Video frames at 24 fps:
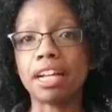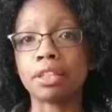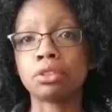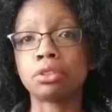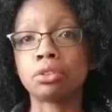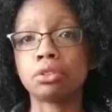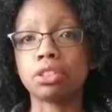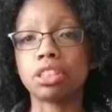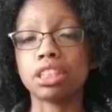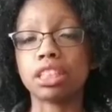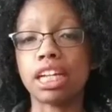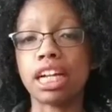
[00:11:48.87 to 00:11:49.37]

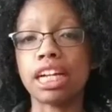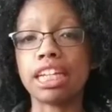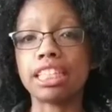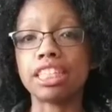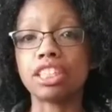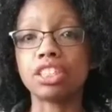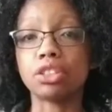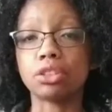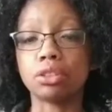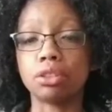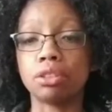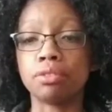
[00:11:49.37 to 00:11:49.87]

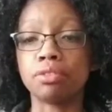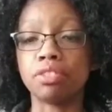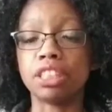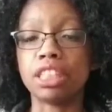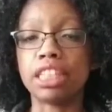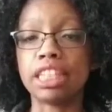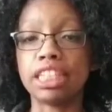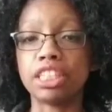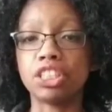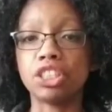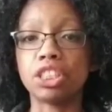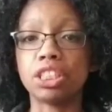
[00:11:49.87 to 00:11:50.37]
exercise
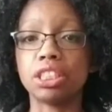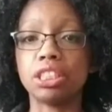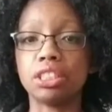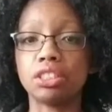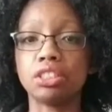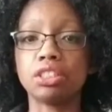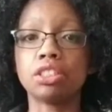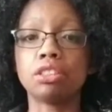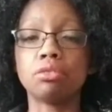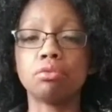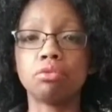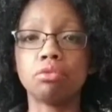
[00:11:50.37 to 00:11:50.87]
certification.
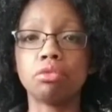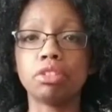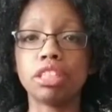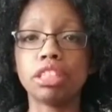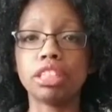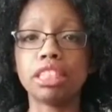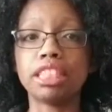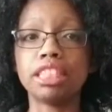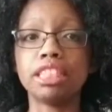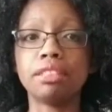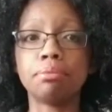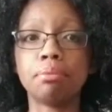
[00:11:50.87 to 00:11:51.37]
This is
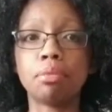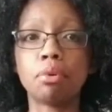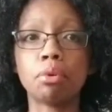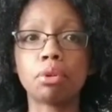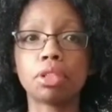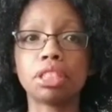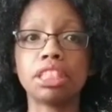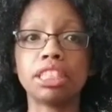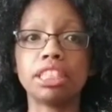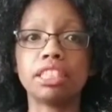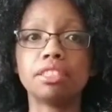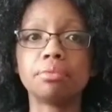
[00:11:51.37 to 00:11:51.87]
really
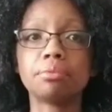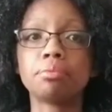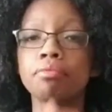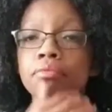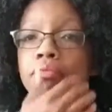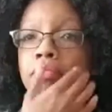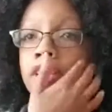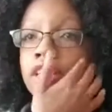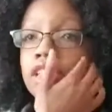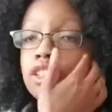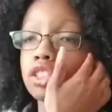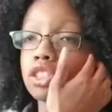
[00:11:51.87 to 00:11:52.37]
important.
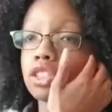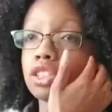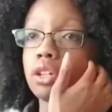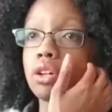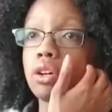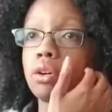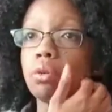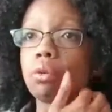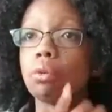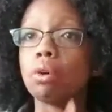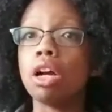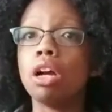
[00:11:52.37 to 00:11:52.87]

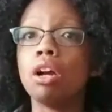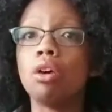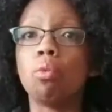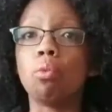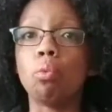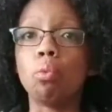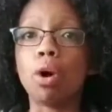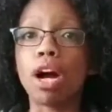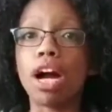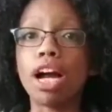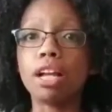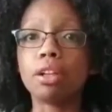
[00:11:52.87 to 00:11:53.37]
So
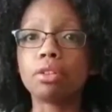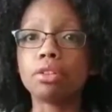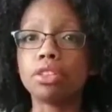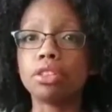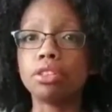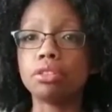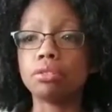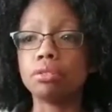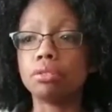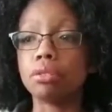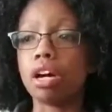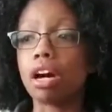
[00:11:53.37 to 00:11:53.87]
while
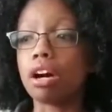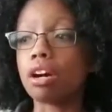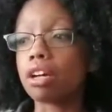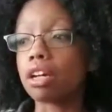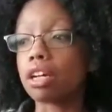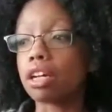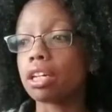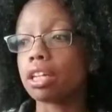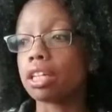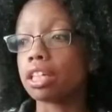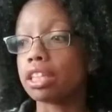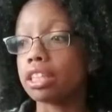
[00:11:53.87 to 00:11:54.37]
you
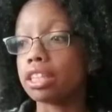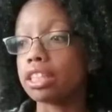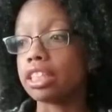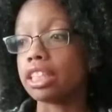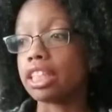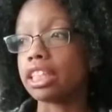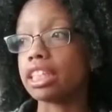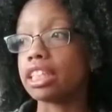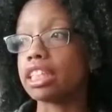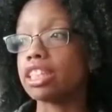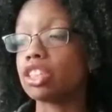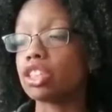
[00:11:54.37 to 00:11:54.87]
are
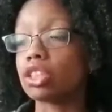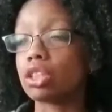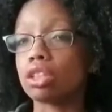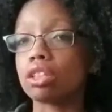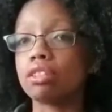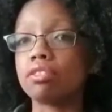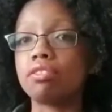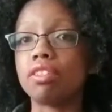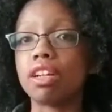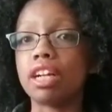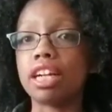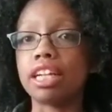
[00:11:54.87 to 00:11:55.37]
getting
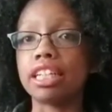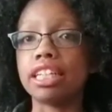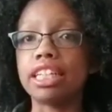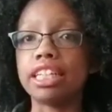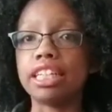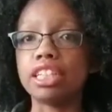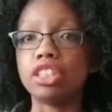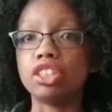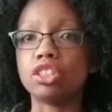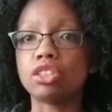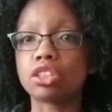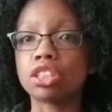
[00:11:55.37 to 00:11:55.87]
certified
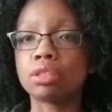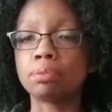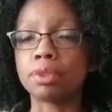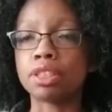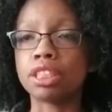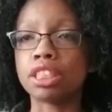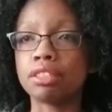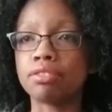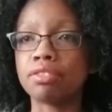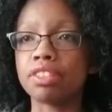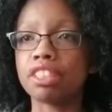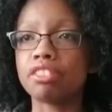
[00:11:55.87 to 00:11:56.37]
in your
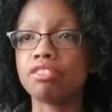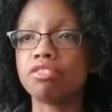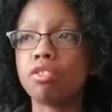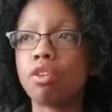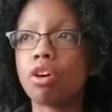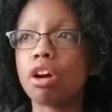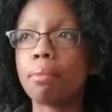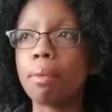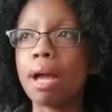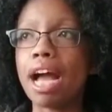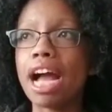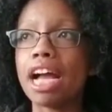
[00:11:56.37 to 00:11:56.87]
specific
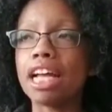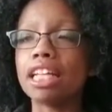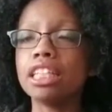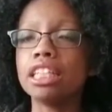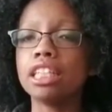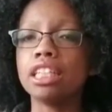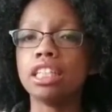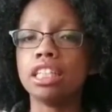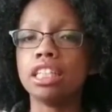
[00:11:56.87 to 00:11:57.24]
format,